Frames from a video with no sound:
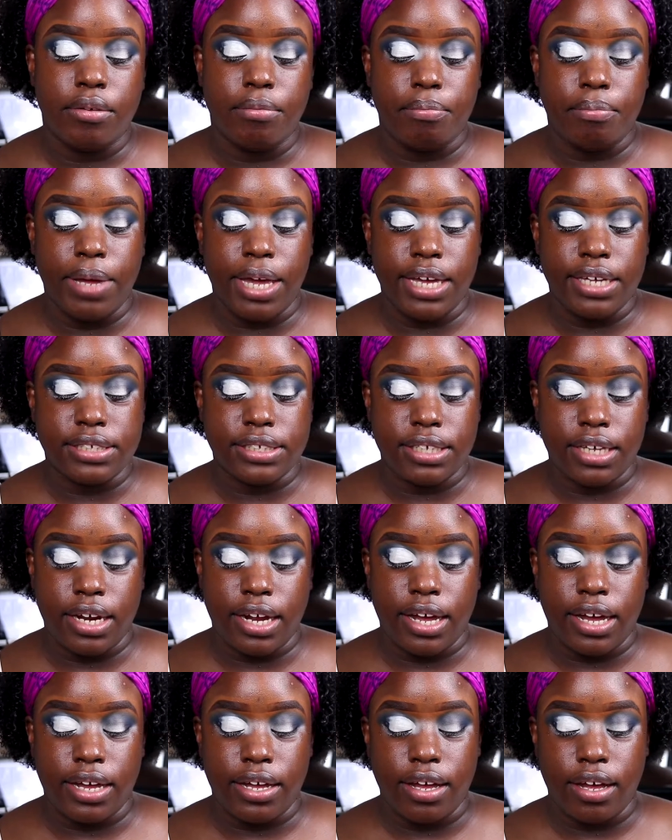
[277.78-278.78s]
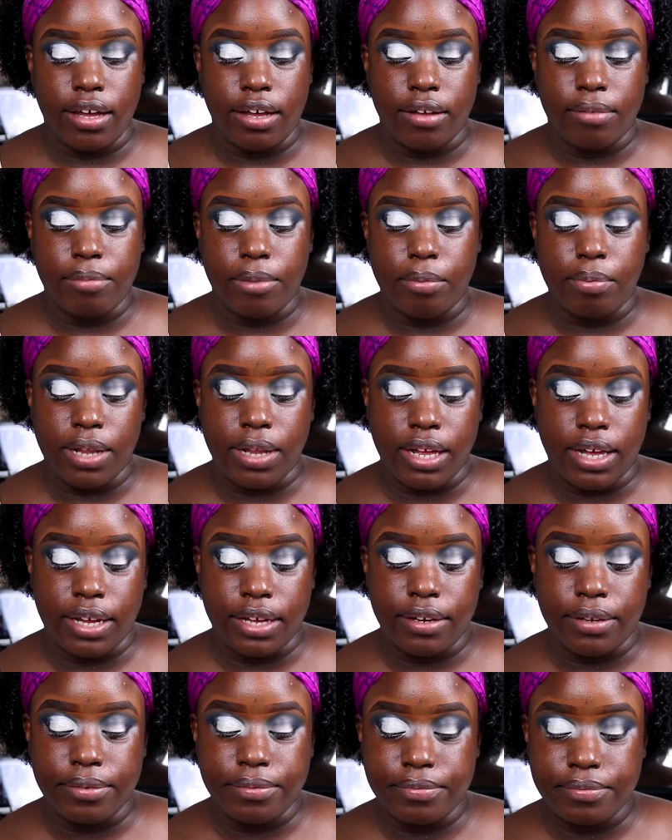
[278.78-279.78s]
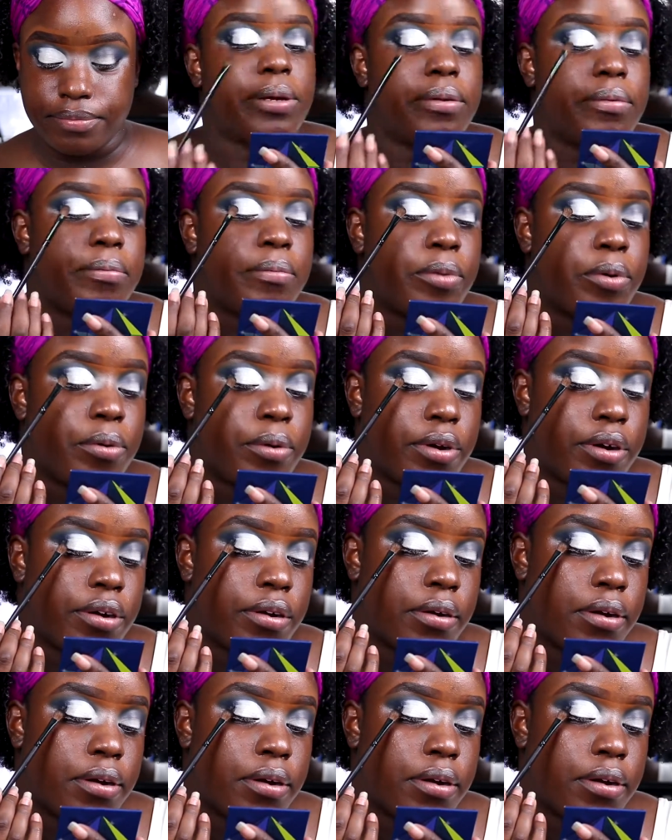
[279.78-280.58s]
base that I applied a bit more.